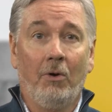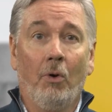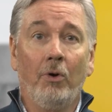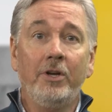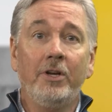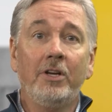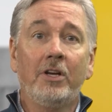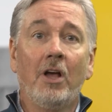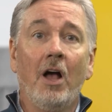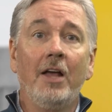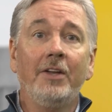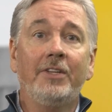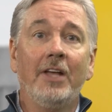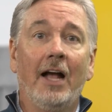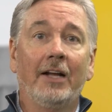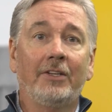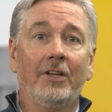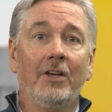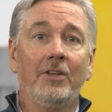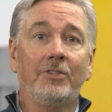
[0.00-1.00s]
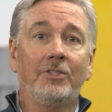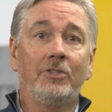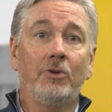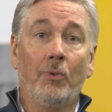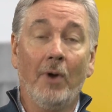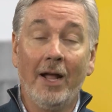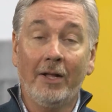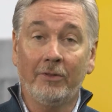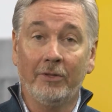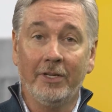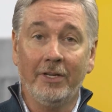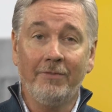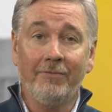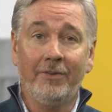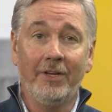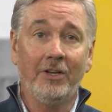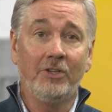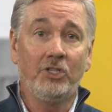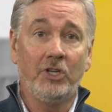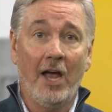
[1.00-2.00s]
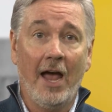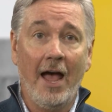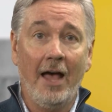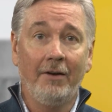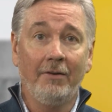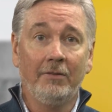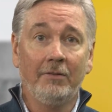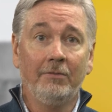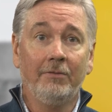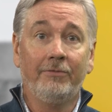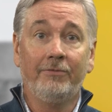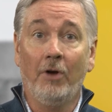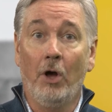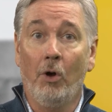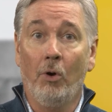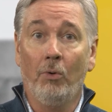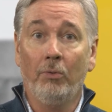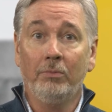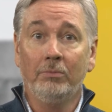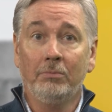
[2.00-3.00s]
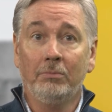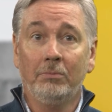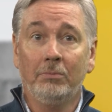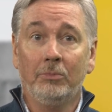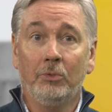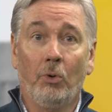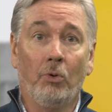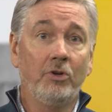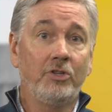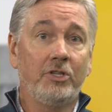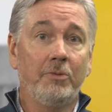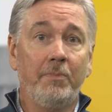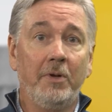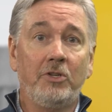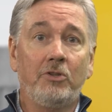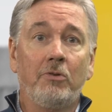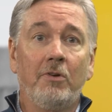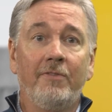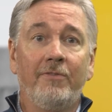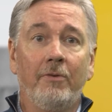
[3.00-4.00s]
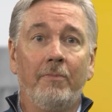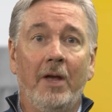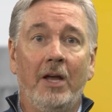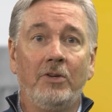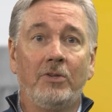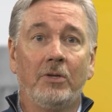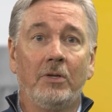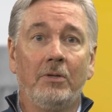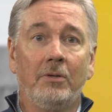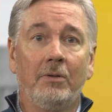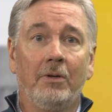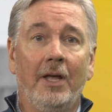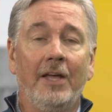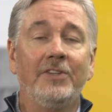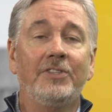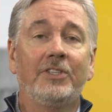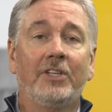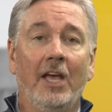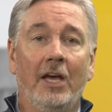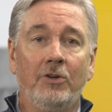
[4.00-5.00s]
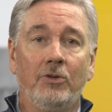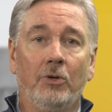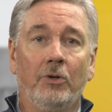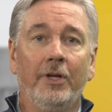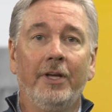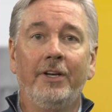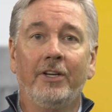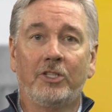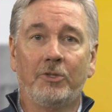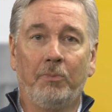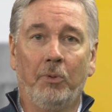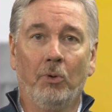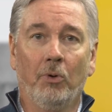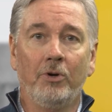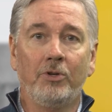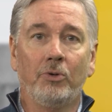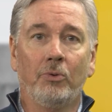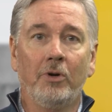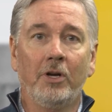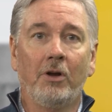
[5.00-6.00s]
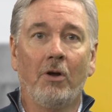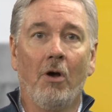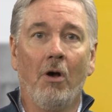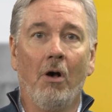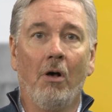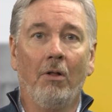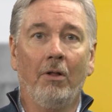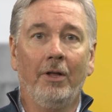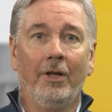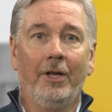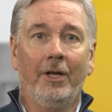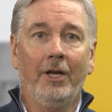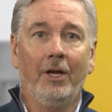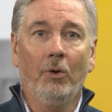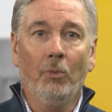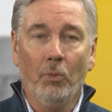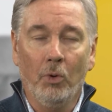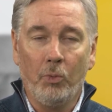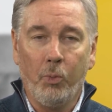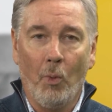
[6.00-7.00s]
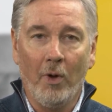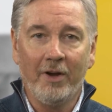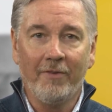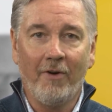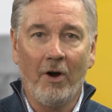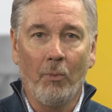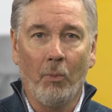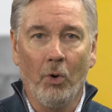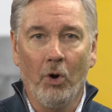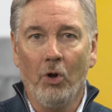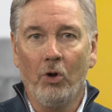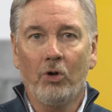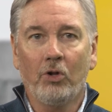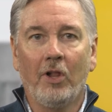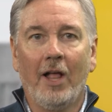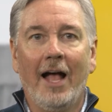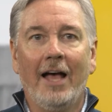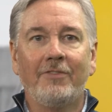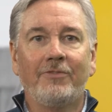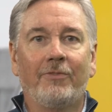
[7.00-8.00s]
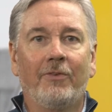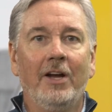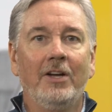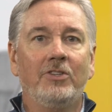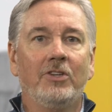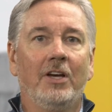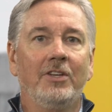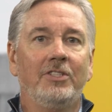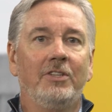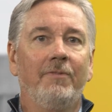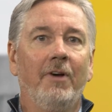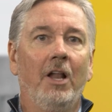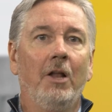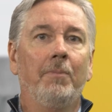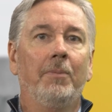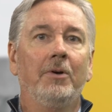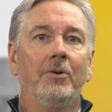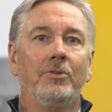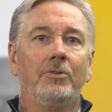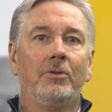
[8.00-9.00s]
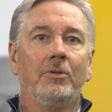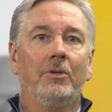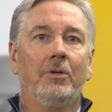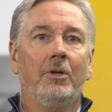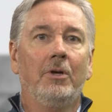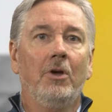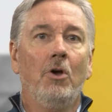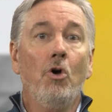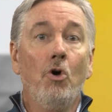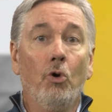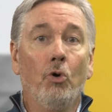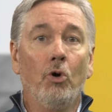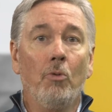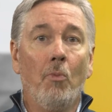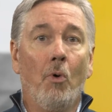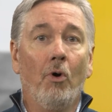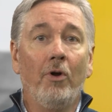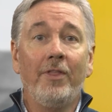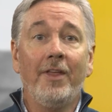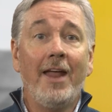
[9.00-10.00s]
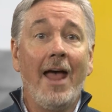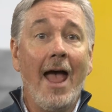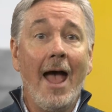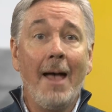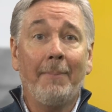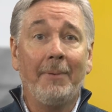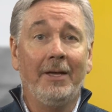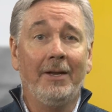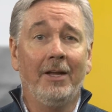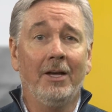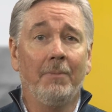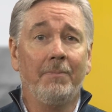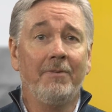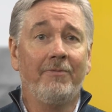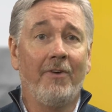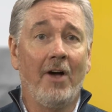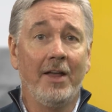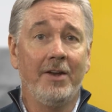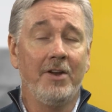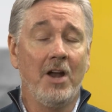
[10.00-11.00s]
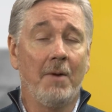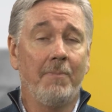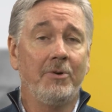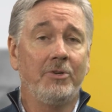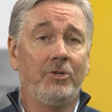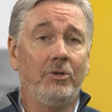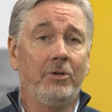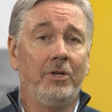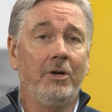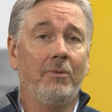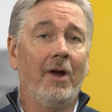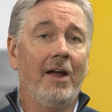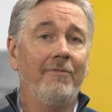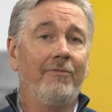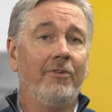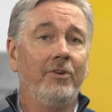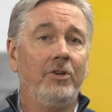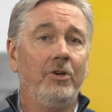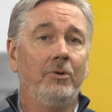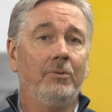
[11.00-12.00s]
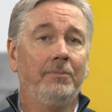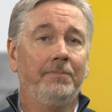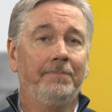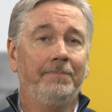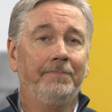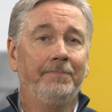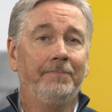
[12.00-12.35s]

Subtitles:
or you can contact us directly via chat, phone, or submit your information and schedule an exploratory call with one of our world-class franchise developers who are more than happy to help you find an opportunity right for you.